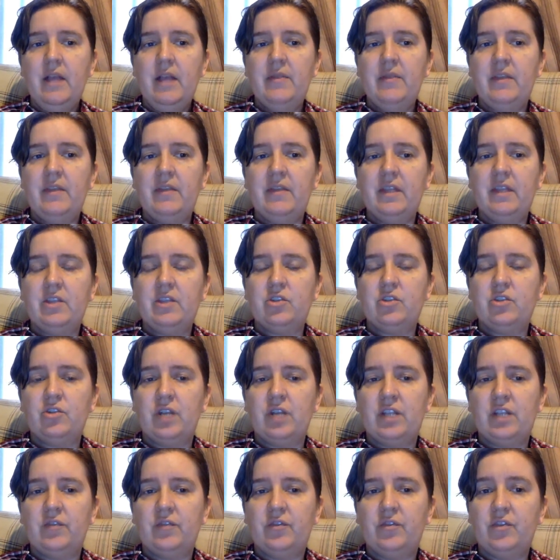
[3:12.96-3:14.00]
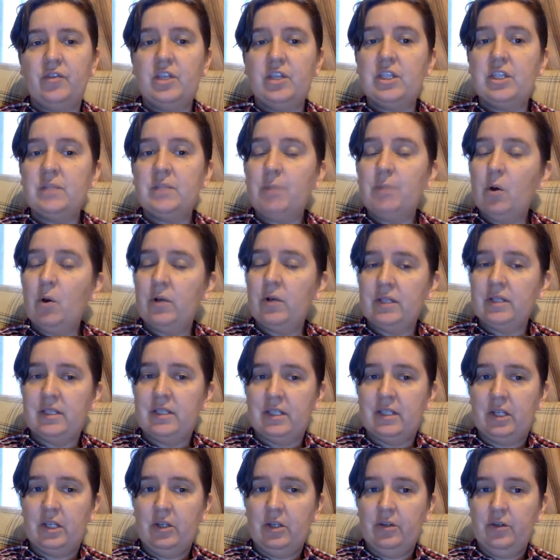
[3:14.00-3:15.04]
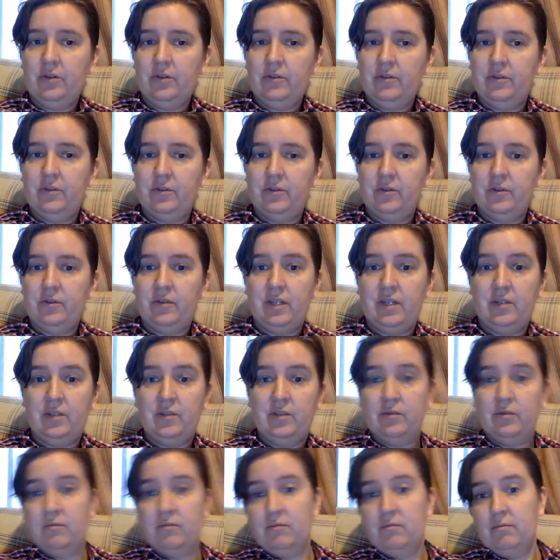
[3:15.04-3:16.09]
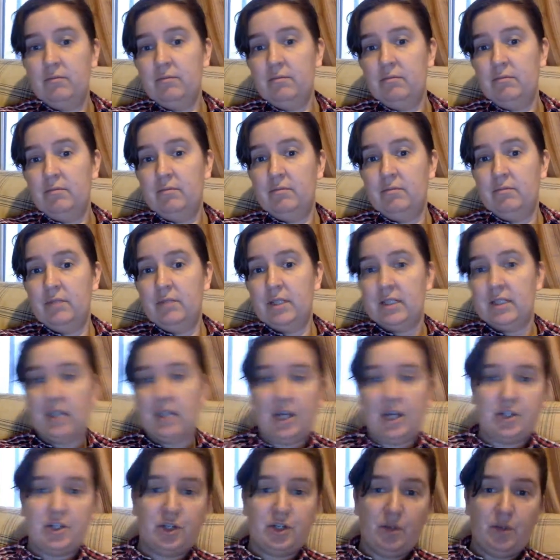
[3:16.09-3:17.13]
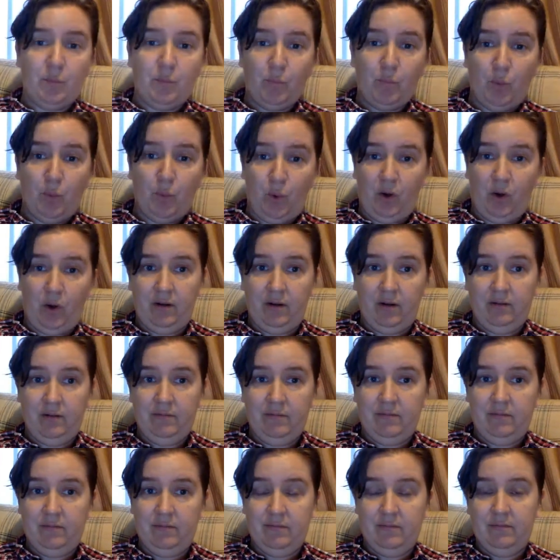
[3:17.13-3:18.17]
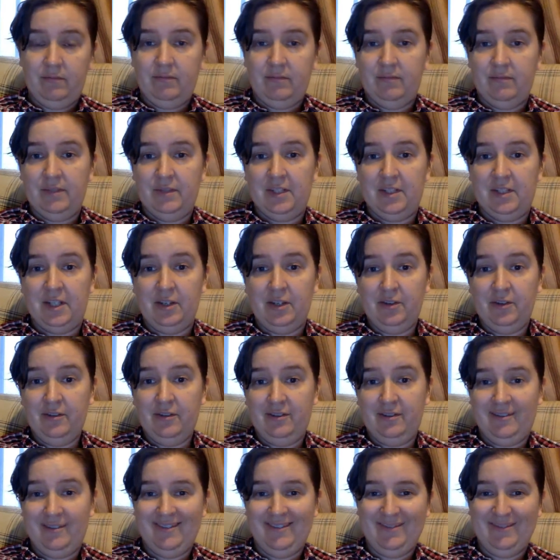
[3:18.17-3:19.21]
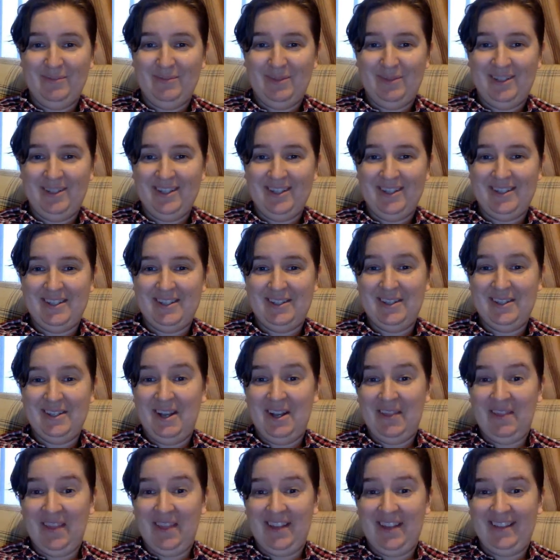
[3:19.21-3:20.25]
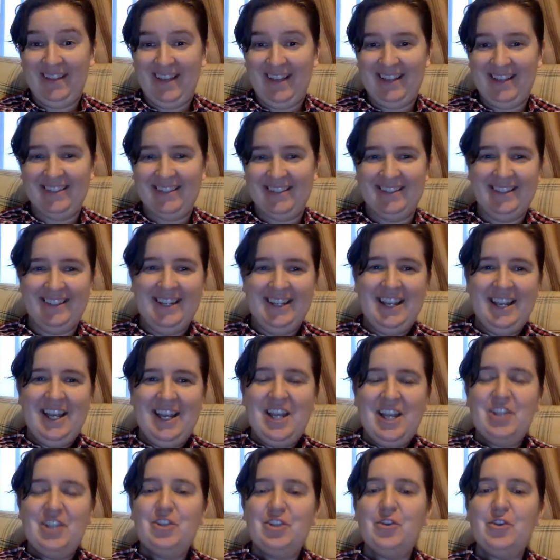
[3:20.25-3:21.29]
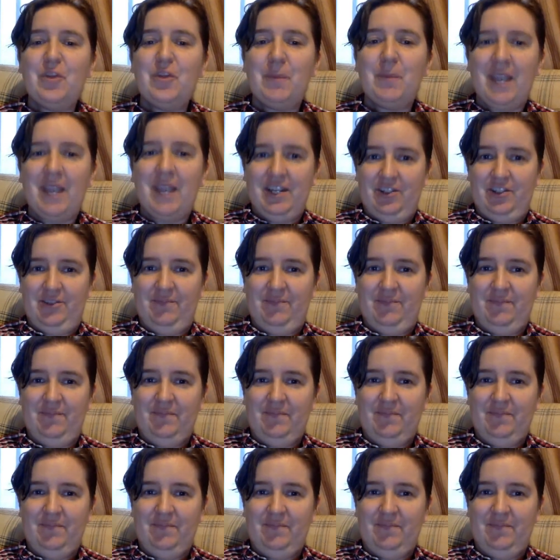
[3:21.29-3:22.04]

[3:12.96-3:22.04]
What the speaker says: Then let's transfer these spoken skills, or these discussion board skills, because it's an online class, to the page.